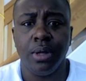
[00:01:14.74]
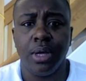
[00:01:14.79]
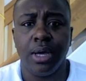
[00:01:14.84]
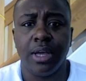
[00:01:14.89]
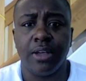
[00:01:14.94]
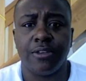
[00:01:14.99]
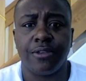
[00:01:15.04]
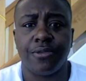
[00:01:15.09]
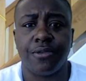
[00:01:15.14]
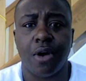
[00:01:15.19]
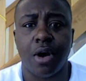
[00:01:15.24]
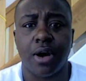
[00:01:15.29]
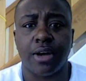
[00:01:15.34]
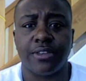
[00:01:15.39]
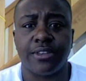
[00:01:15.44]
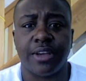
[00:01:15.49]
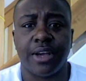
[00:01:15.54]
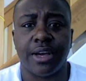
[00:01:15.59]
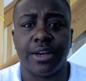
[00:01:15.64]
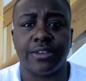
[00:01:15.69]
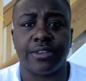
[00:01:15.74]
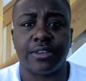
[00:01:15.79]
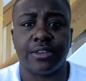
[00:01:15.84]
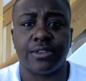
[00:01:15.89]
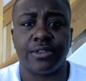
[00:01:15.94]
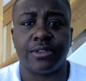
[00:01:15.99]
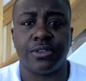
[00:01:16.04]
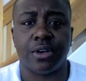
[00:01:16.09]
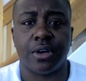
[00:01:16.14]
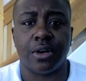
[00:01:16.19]
as far as hair is
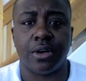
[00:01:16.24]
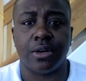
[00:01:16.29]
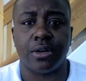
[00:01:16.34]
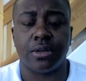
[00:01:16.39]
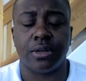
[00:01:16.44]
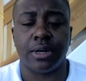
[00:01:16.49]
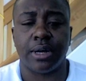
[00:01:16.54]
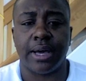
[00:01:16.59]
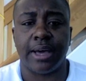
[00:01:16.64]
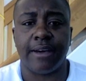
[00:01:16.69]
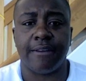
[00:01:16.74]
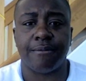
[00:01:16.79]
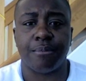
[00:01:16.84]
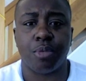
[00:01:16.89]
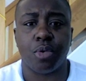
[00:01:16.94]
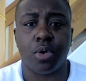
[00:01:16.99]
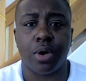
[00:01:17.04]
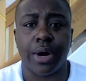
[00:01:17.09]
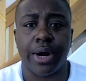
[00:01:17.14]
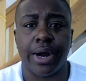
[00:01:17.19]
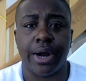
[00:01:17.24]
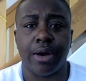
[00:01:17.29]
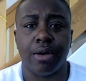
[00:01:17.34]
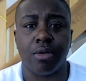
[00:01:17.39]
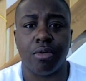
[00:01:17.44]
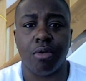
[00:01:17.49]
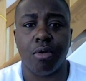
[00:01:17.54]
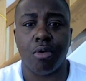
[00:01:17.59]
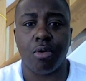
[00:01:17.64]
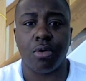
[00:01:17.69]
concerned, I have more hair
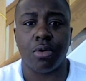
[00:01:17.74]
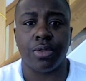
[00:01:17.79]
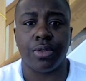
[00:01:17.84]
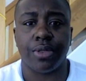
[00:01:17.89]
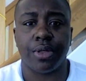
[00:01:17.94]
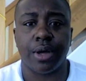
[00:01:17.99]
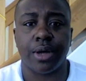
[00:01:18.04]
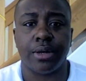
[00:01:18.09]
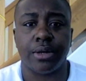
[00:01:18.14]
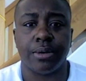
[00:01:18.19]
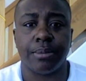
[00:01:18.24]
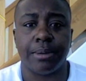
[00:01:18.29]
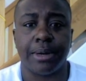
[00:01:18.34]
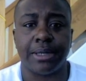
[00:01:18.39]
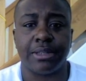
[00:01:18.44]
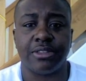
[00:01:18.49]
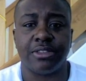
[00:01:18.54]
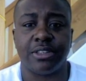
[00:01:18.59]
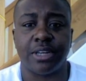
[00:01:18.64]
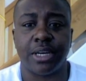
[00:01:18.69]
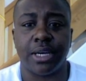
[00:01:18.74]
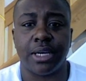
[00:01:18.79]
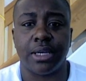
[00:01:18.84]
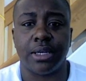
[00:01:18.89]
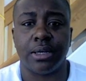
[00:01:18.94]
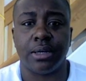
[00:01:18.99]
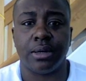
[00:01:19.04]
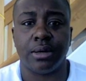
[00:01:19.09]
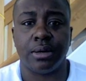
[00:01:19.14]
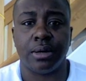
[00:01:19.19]
growth under my
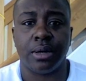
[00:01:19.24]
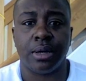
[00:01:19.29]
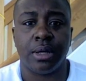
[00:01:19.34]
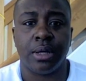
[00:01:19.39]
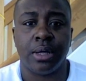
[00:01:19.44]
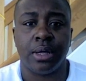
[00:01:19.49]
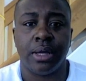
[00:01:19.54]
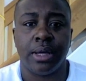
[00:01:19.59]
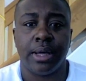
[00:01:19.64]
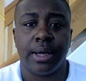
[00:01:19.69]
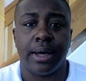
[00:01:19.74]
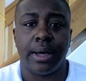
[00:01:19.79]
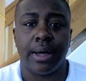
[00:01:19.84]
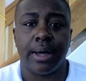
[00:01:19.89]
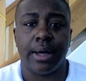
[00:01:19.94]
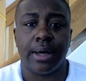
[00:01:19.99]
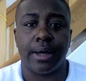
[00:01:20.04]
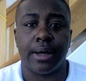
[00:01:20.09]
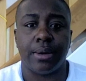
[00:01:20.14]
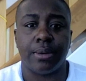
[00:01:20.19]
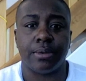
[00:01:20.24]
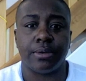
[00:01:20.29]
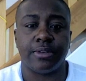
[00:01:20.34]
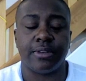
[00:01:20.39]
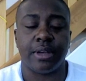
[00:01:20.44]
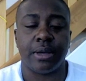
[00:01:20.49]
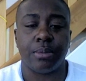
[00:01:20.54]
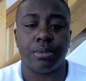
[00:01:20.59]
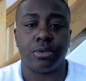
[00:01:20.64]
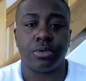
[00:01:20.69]
chin. I was
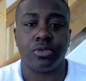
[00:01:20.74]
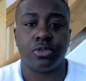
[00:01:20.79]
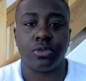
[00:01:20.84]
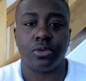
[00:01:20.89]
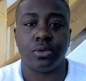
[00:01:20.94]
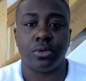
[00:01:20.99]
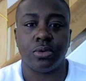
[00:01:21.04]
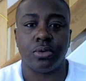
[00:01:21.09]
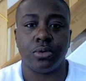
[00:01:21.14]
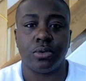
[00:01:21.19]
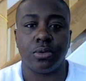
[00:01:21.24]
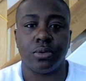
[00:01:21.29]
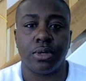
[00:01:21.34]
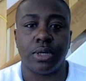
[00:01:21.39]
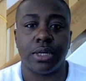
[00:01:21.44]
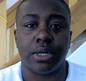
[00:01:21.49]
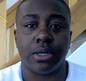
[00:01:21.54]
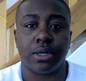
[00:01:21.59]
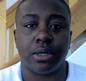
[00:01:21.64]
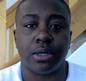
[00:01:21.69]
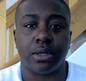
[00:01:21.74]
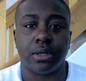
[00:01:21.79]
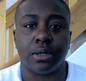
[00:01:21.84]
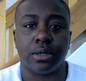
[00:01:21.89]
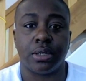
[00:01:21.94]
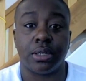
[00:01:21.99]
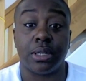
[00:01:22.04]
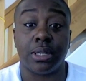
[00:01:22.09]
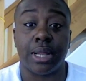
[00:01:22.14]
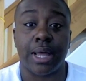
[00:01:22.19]
able to get a
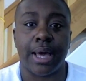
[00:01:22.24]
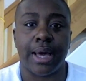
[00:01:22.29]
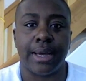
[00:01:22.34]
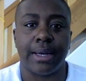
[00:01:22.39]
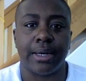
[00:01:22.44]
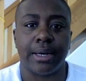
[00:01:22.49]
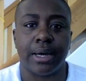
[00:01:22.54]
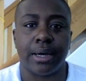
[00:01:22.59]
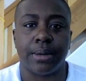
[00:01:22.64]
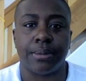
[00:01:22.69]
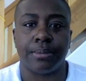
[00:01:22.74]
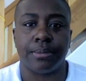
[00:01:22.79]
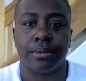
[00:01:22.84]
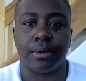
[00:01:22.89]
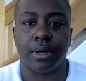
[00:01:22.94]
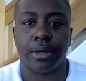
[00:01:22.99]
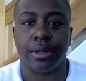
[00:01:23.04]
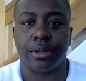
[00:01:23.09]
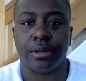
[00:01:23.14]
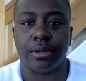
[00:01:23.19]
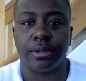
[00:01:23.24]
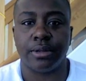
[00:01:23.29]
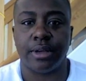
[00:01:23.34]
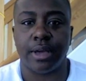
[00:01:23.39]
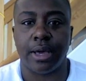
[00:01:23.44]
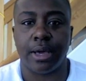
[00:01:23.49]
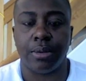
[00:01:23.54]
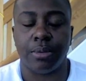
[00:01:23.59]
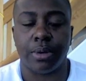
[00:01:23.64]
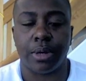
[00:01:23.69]
line up the other
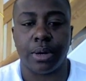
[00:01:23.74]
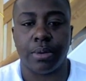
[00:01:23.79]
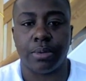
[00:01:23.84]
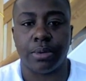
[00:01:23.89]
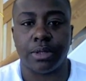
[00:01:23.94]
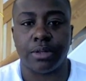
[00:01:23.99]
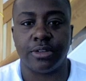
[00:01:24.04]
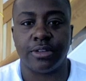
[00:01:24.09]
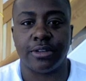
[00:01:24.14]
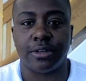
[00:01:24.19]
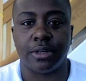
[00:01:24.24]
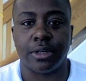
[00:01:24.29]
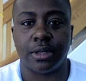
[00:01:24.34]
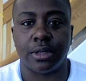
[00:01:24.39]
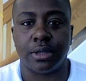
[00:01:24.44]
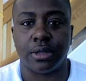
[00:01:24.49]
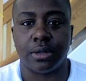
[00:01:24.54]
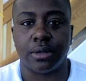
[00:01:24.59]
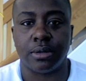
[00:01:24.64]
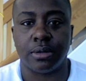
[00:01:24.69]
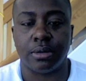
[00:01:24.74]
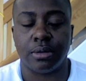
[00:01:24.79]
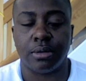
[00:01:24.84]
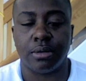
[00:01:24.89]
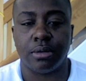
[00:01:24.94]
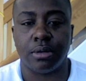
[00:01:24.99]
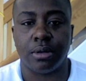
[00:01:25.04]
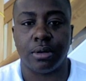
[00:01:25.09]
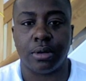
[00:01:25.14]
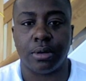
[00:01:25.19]
day when I went to the
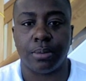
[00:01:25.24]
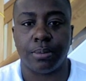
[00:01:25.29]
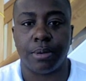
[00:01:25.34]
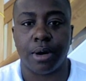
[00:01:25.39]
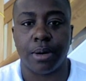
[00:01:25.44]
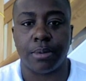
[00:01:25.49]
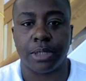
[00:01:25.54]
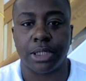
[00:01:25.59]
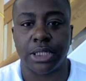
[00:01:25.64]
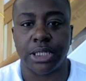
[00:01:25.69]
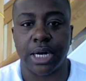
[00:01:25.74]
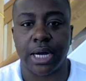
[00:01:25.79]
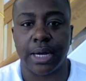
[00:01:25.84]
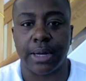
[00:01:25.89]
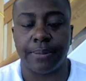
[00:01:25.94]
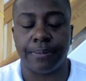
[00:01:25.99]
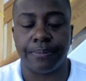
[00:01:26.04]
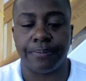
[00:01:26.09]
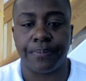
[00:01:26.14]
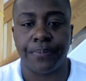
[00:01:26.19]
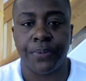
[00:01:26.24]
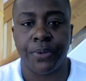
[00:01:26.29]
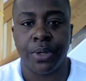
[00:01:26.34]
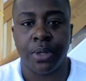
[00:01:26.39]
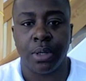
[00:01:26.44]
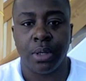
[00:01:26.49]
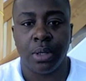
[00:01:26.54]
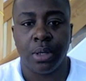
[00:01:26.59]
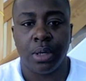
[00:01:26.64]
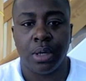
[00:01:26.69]
barbershop.
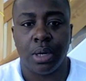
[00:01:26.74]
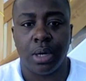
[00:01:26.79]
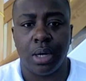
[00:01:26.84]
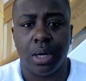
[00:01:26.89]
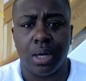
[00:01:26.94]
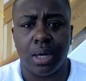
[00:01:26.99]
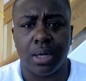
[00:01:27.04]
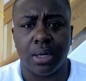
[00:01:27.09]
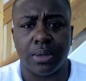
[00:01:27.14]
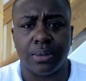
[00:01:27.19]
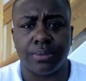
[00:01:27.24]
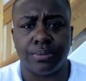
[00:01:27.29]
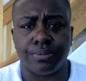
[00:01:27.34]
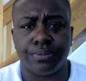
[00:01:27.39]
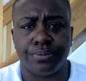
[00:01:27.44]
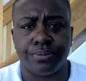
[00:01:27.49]
Um,